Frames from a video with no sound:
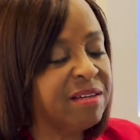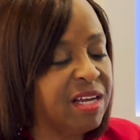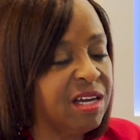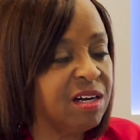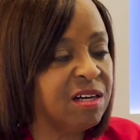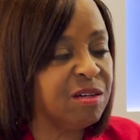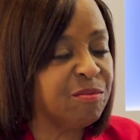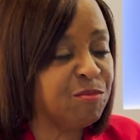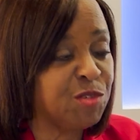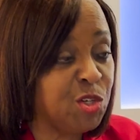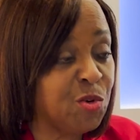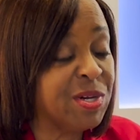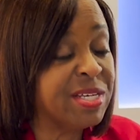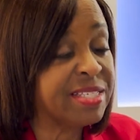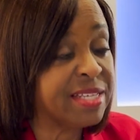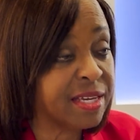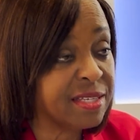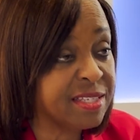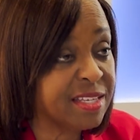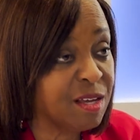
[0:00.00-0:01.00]
U.S
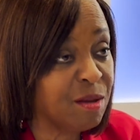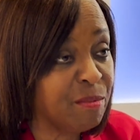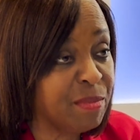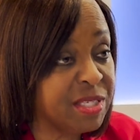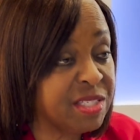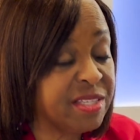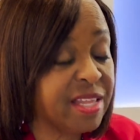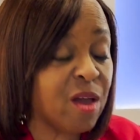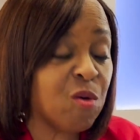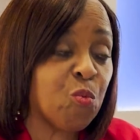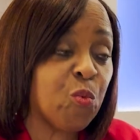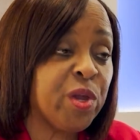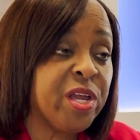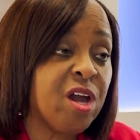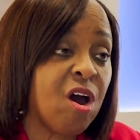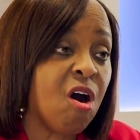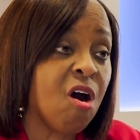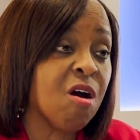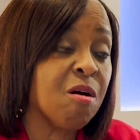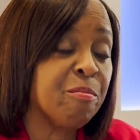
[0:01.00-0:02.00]
EXIM is that we
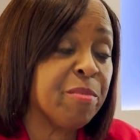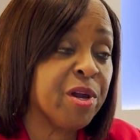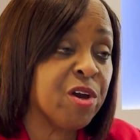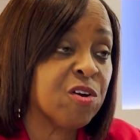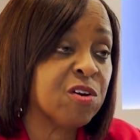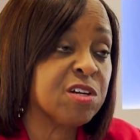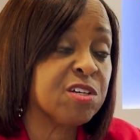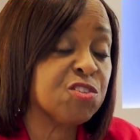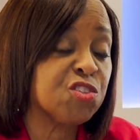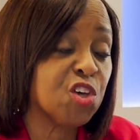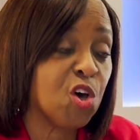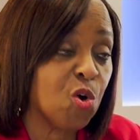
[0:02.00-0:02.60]
are America's